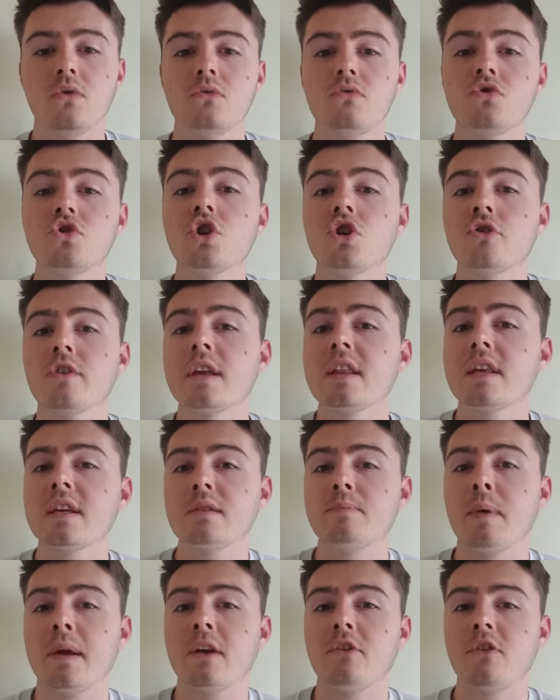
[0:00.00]
during
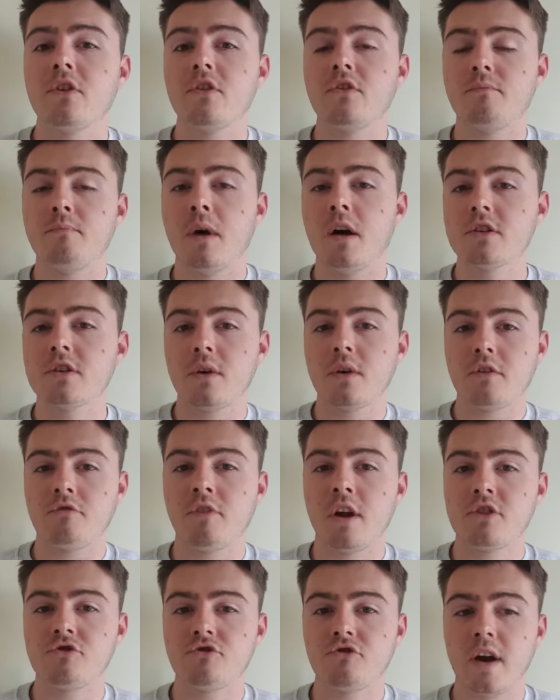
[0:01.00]
this period of Mars going
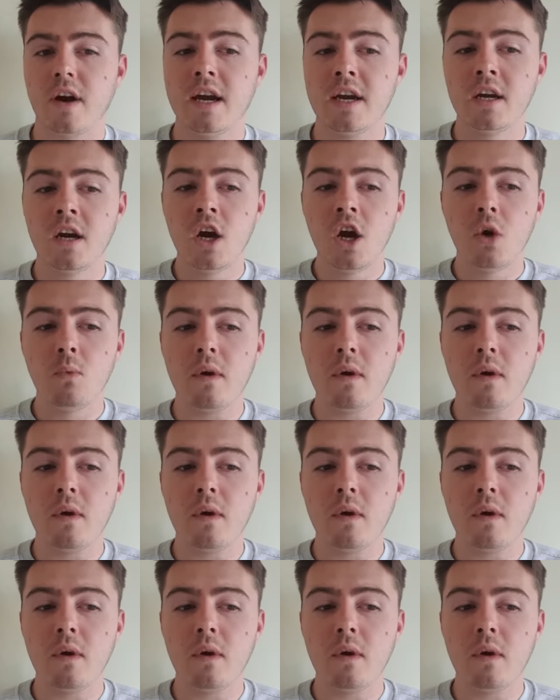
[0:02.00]
retrograde,